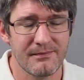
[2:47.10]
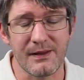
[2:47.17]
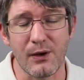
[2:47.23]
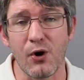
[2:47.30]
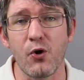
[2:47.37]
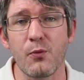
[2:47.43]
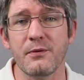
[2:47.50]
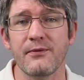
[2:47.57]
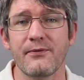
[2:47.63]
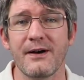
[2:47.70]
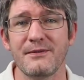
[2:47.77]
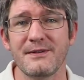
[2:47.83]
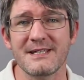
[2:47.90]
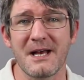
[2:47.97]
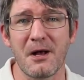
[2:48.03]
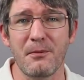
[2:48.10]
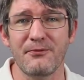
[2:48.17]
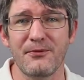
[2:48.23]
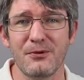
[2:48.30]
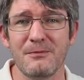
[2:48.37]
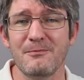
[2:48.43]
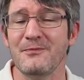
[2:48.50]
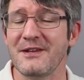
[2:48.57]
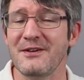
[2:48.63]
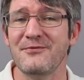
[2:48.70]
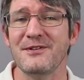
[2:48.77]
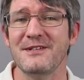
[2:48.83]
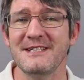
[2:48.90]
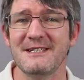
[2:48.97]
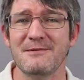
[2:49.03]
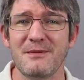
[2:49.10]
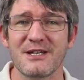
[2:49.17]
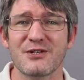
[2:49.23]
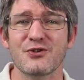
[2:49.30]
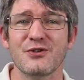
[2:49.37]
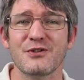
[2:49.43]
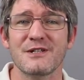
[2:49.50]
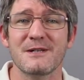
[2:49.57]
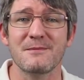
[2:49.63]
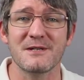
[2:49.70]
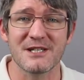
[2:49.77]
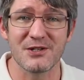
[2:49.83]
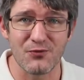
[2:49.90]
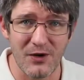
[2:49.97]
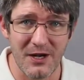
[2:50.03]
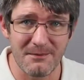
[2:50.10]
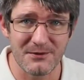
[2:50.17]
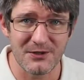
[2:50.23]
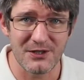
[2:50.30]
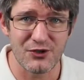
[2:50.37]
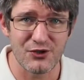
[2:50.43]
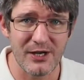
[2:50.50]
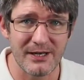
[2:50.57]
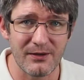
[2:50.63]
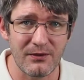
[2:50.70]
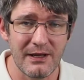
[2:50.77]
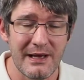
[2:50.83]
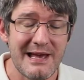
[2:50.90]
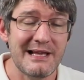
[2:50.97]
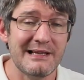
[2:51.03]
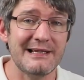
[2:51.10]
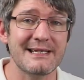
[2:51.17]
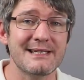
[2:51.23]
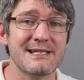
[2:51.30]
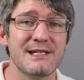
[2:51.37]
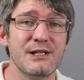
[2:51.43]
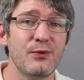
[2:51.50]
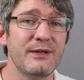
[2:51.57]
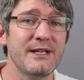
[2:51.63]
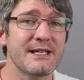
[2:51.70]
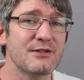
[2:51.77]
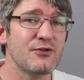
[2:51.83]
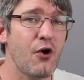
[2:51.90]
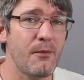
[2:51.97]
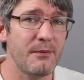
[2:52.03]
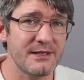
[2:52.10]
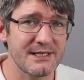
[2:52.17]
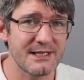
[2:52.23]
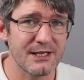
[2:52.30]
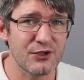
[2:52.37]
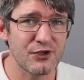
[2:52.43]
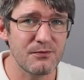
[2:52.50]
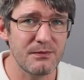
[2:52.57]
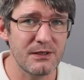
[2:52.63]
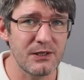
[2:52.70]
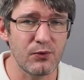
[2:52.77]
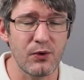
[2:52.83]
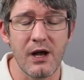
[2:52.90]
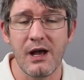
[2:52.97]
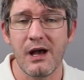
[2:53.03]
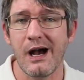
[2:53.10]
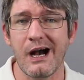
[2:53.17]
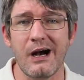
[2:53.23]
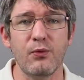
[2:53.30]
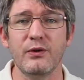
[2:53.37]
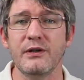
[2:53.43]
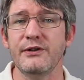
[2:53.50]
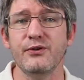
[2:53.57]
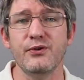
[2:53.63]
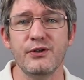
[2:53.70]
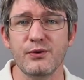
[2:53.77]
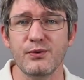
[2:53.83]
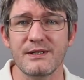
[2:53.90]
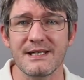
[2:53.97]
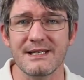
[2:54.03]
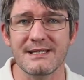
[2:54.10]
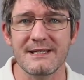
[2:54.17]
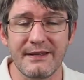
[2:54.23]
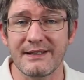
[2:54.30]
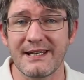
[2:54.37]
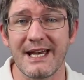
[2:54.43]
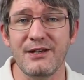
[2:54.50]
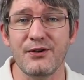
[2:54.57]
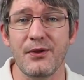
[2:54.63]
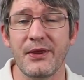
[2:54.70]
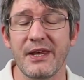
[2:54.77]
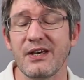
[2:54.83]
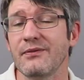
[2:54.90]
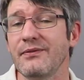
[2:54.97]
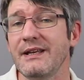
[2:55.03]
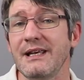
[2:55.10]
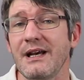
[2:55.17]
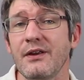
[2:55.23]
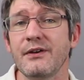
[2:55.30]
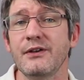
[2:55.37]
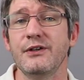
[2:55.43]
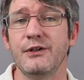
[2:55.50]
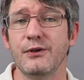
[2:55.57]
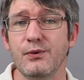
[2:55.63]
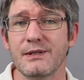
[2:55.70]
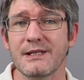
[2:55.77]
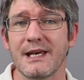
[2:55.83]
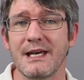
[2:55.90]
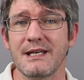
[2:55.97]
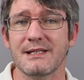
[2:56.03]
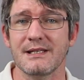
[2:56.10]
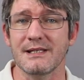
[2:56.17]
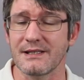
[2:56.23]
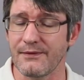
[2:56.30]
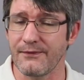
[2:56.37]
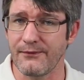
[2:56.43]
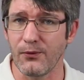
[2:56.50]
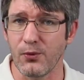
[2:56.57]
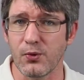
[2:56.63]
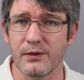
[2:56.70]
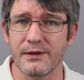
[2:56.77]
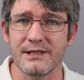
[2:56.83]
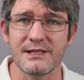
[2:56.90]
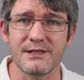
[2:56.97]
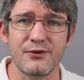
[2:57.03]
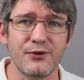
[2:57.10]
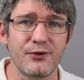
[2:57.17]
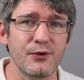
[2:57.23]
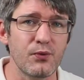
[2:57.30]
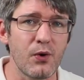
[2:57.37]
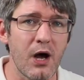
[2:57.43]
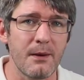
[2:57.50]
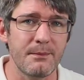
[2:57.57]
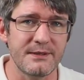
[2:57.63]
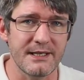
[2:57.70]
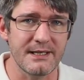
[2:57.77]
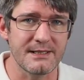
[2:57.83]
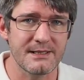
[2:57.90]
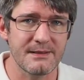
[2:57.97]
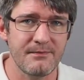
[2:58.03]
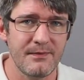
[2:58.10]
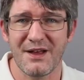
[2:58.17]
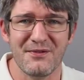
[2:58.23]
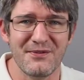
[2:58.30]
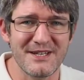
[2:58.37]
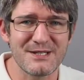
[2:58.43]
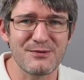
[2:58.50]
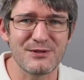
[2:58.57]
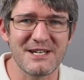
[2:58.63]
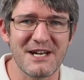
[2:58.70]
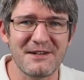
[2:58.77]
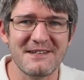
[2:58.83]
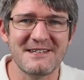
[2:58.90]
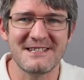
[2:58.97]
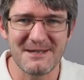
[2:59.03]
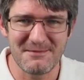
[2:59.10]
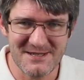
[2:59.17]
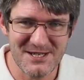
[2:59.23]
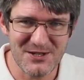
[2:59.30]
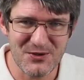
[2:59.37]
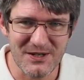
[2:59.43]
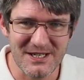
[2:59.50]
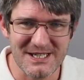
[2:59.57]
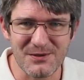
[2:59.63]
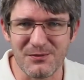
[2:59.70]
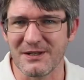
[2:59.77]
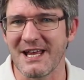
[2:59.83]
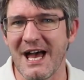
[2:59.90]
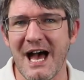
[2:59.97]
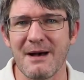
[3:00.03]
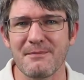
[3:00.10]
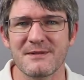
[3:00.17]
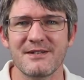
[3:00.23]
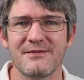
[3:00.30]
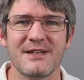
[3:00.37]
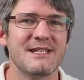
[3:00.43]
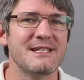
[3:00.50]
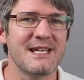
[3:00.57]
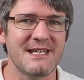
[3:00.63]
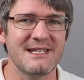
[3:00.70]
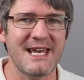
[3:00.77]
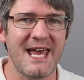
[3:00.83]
Now I hope you found this helpful. If you did, make sure to subscribe to the channel. Let us know in that comment section below, how will you use this, and can you think of any other use cases for this new update? This was another Tips and Tricks with AppsEvents and